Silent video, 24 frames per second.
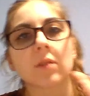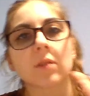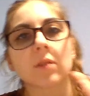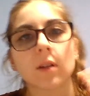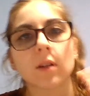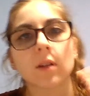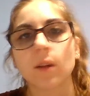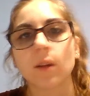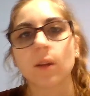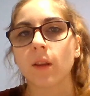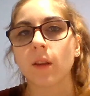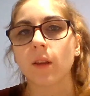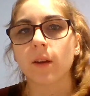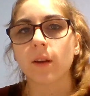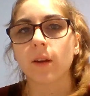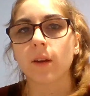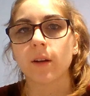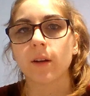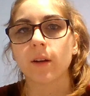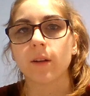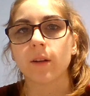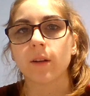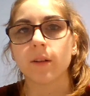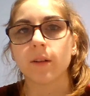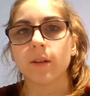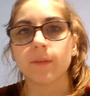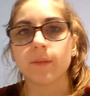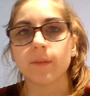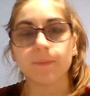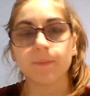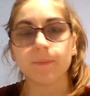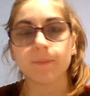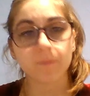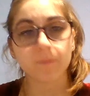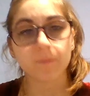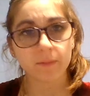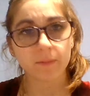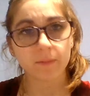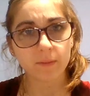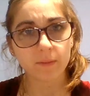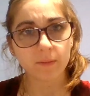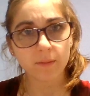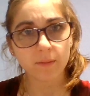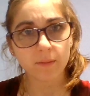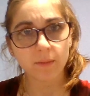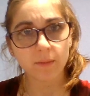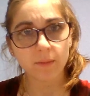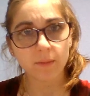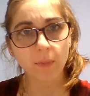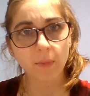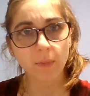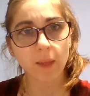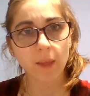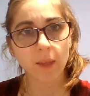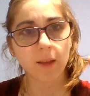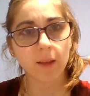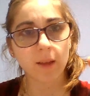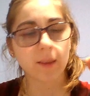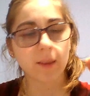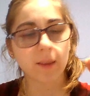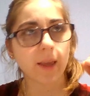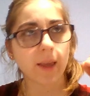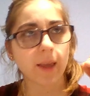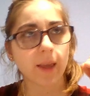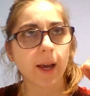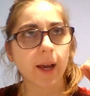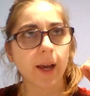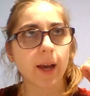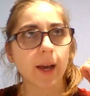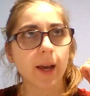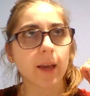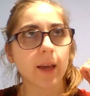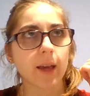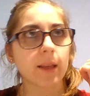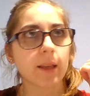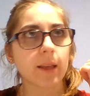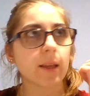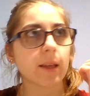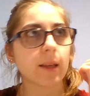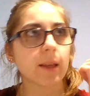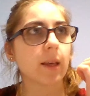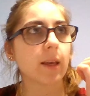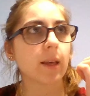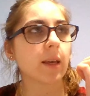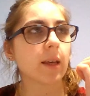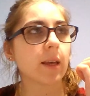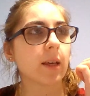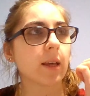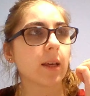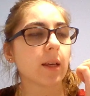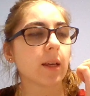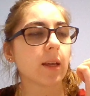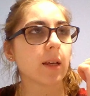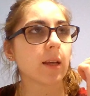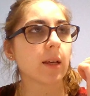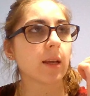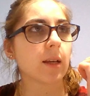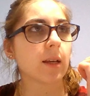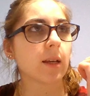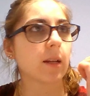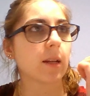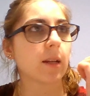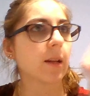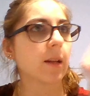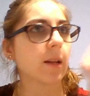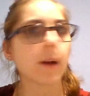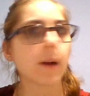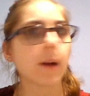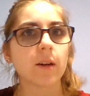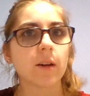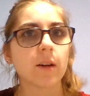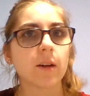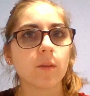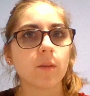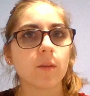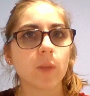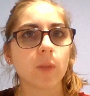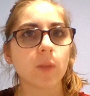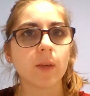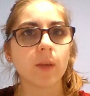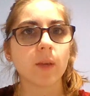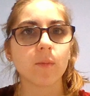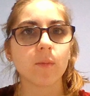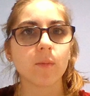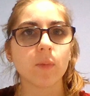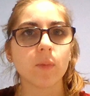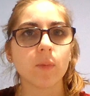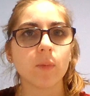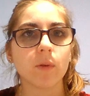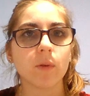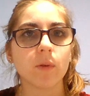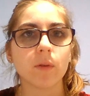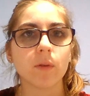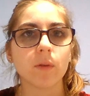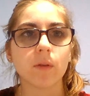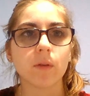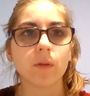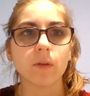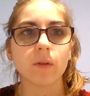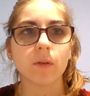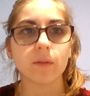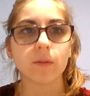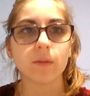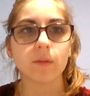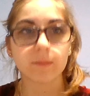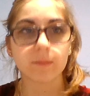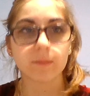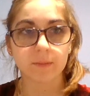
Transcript: gonna learn that not all people,